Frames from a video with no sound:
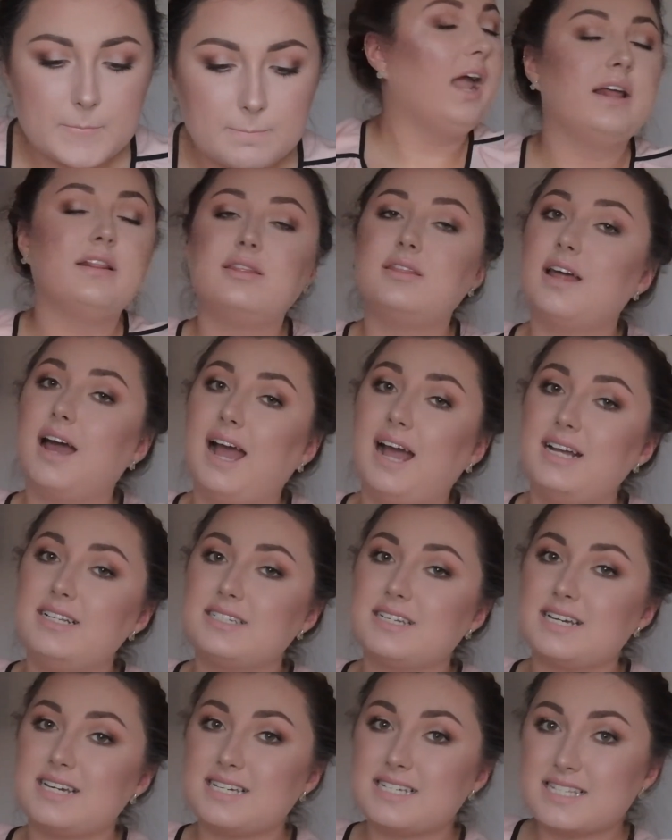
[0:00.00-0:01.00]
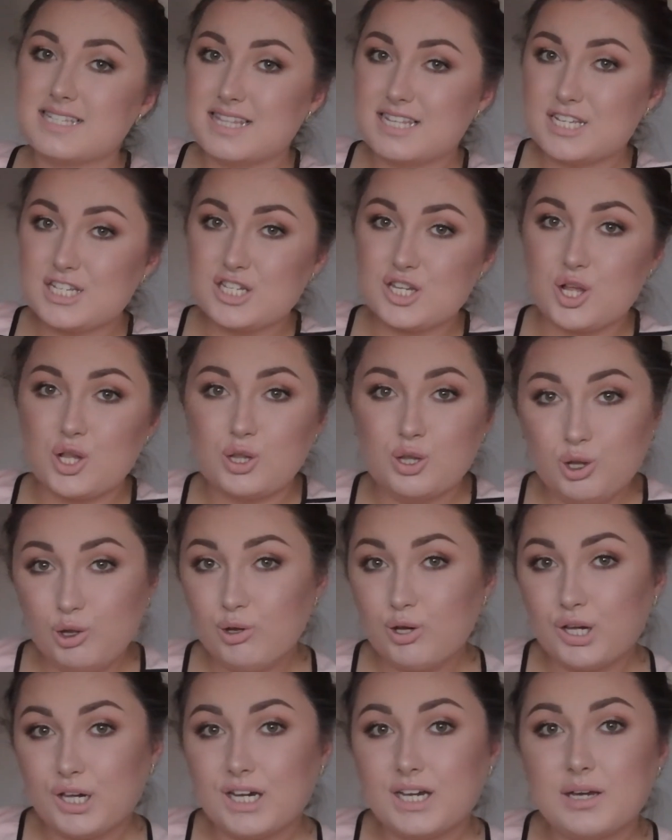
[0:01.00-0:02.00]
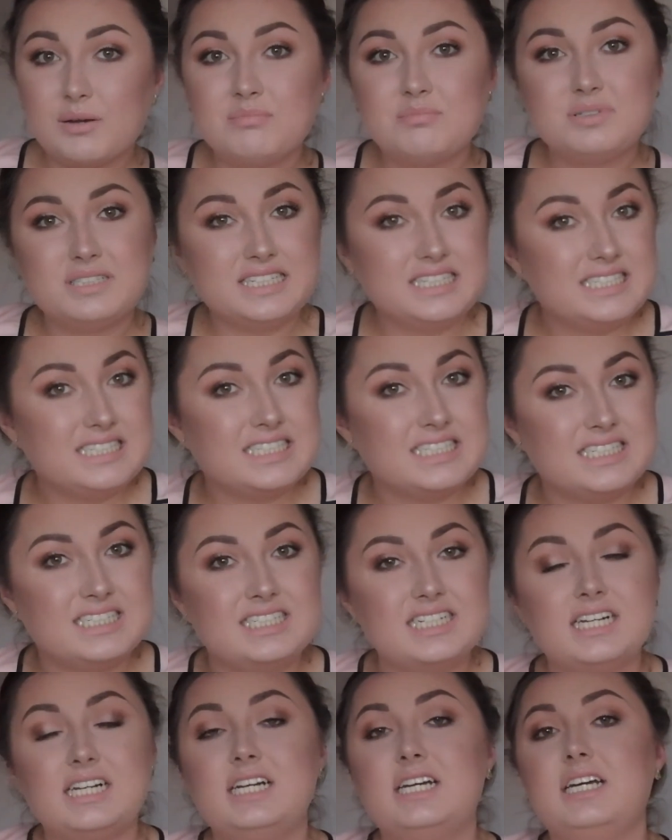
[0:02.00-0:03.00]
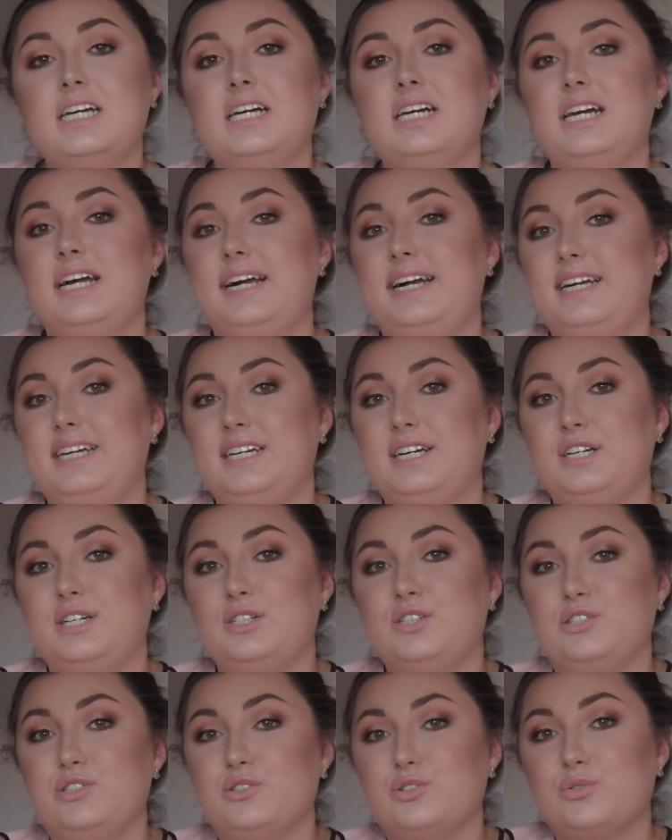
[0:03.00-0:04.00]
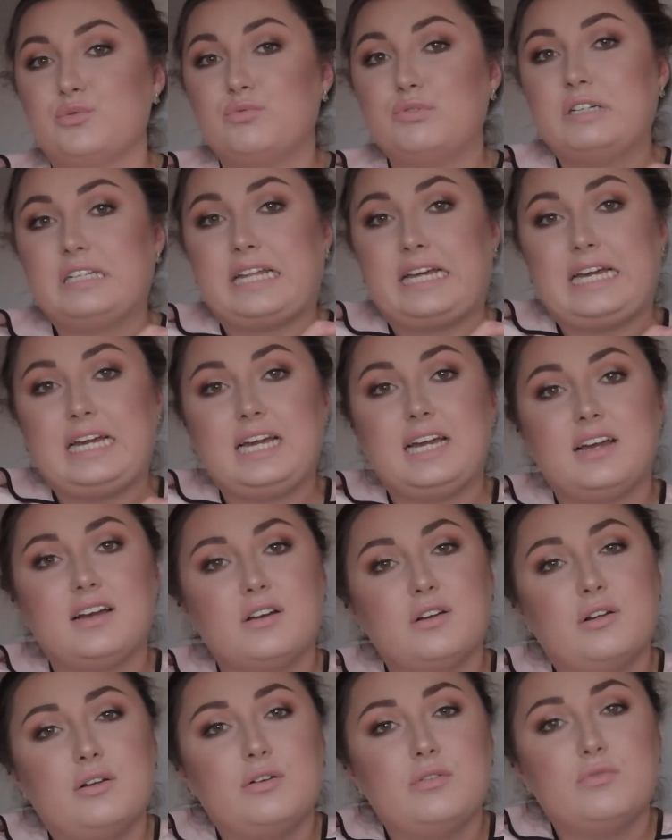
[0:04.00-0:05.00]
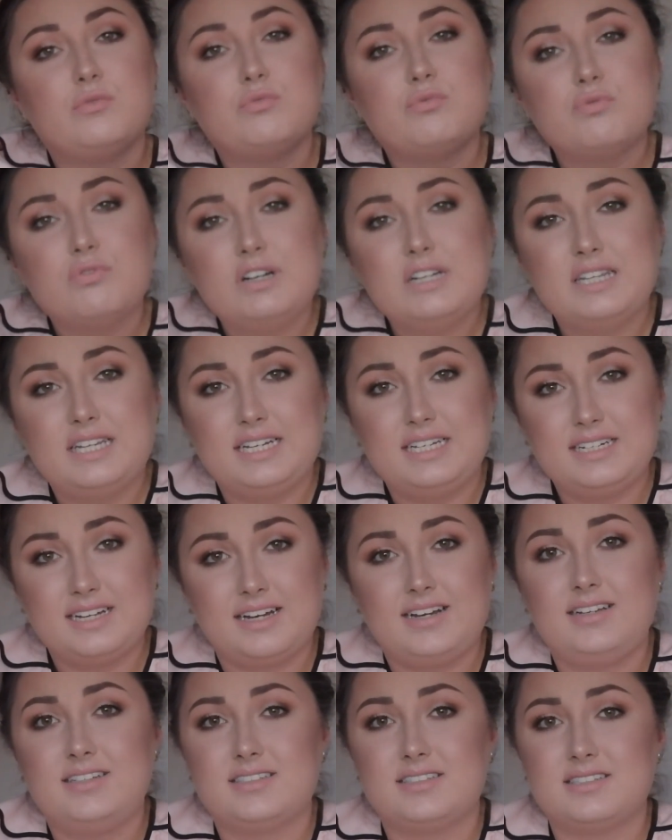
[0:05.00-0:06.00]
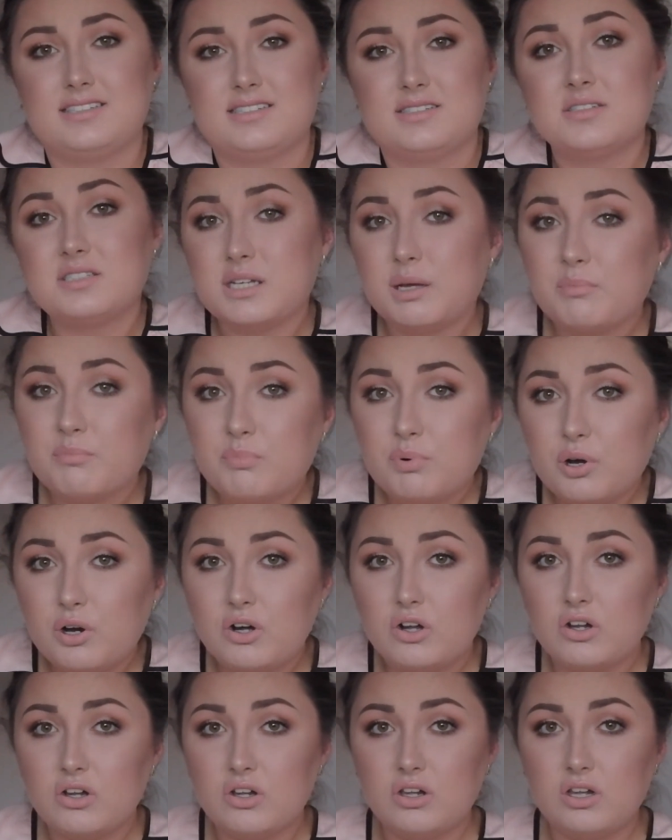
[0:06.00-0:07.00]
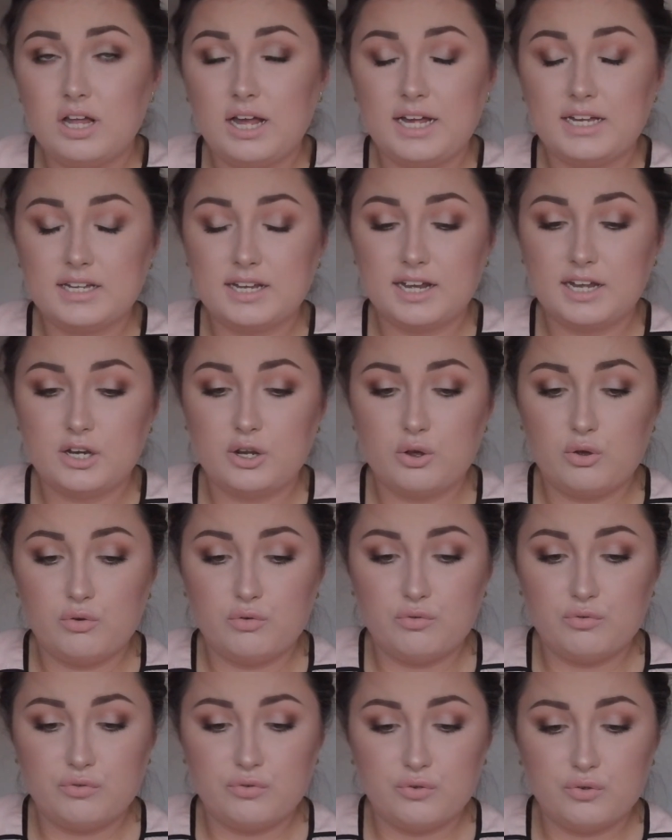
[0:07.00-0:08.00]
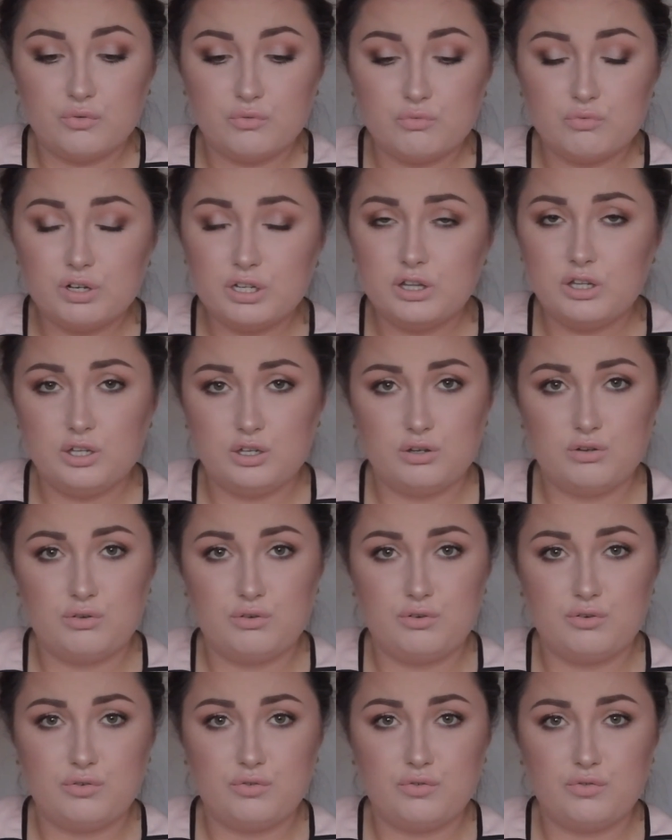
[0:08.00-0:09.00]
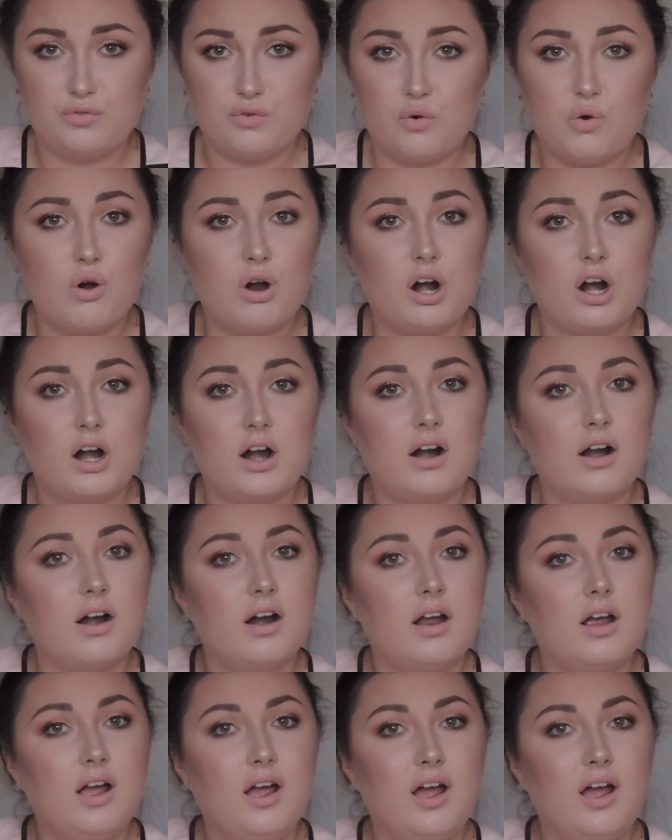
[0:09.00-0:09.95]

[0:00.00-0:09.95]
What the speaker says: And that is this look completed. It is really, really nice and simple and kind of really good for